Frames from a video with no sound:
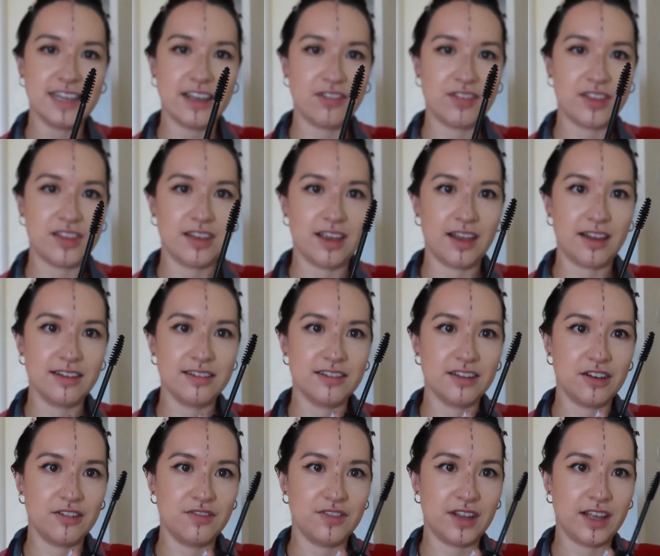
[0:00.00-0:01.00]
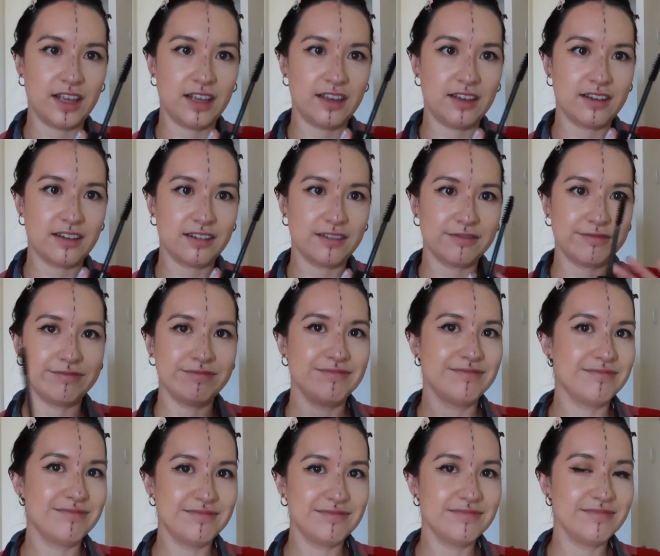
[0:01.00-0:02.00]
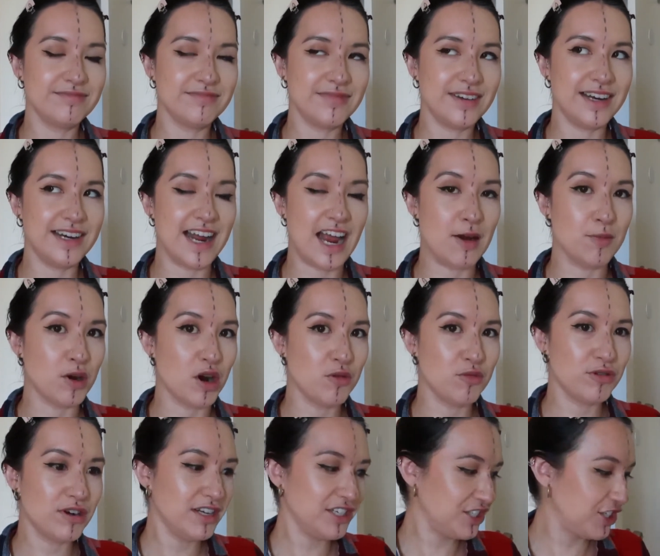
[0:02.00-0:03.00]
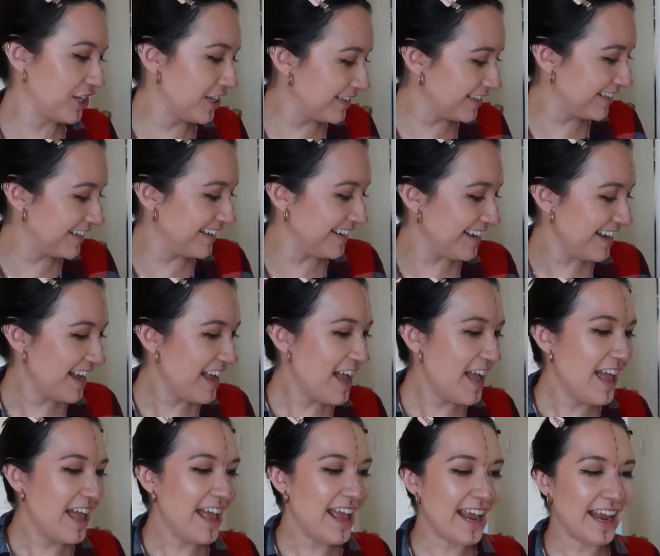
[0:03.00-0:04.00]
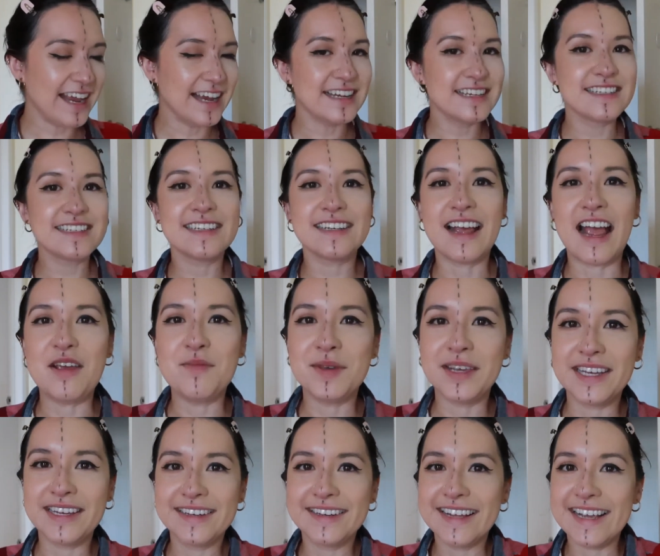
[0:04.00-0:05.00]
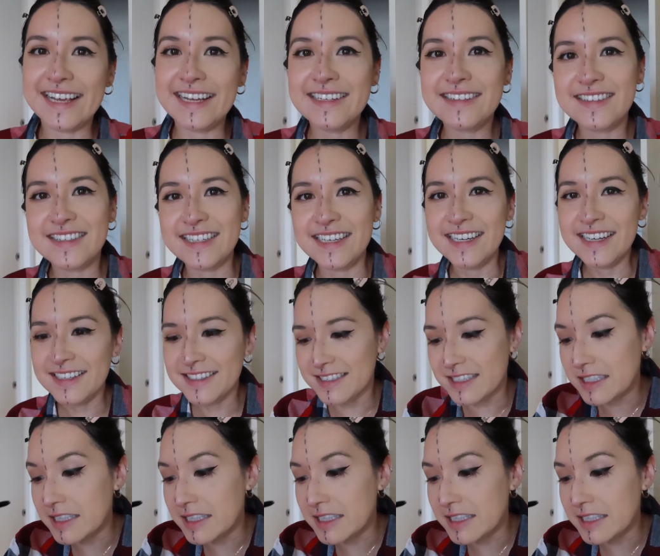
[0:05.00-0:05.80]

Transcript: at the end of like an eyebrow brush. And I mean, it did its